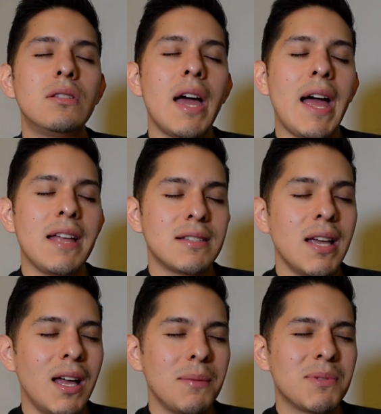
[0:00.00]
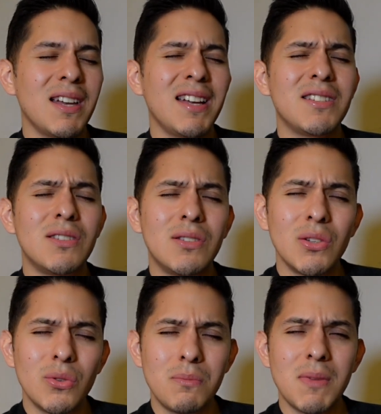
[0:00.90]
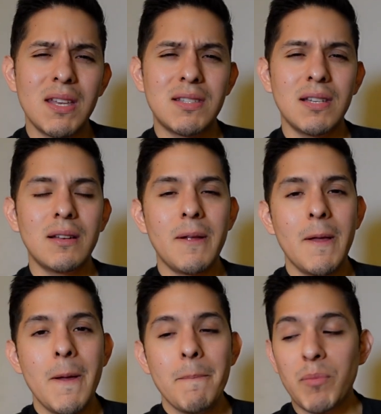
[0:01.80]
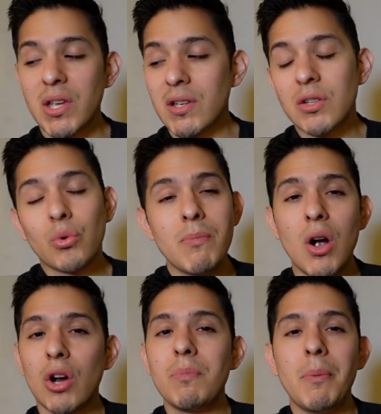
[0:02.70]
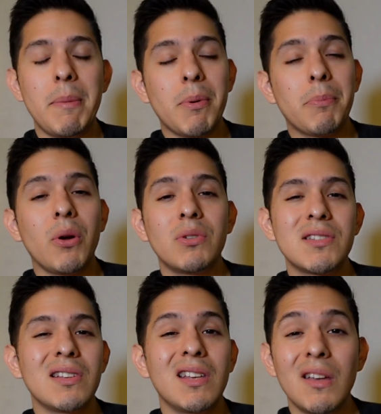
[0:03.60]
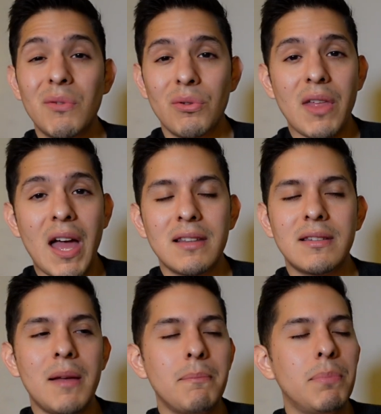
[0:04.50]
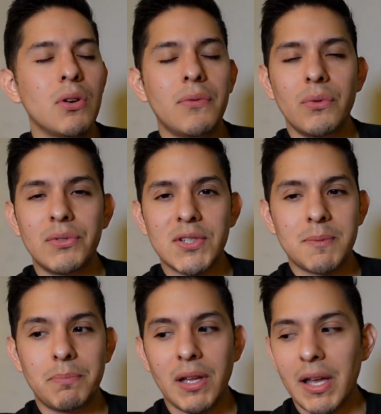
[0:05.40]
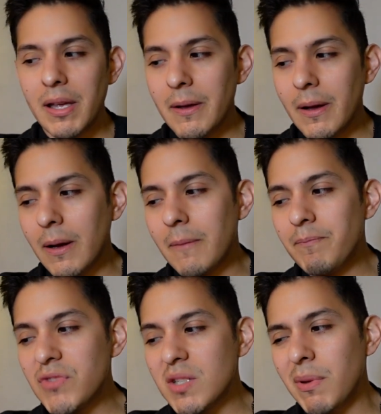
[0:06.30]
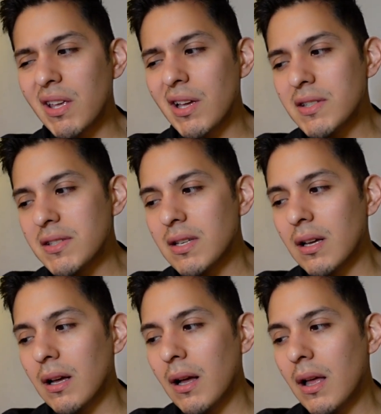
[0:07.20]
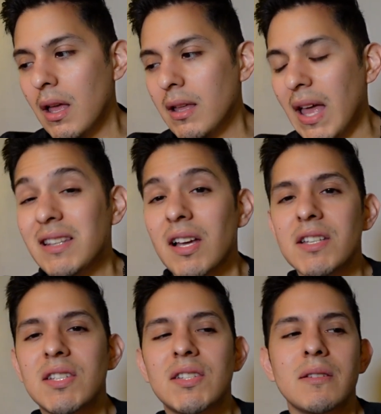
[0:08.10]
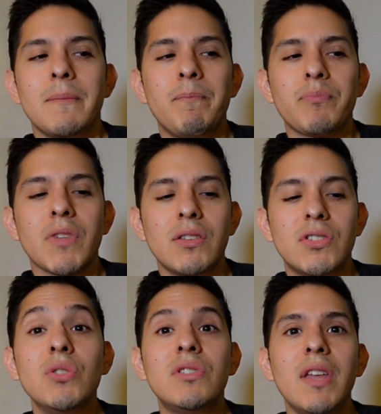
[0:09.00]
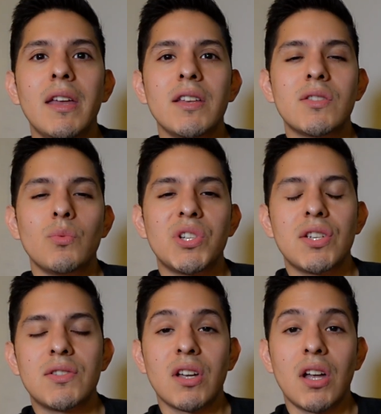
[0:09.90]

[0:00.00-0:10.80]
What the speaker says: at times I do miss it, because the Remarkable Paper Pro doesn't give you that beautiful display. Just because it does two things, which is the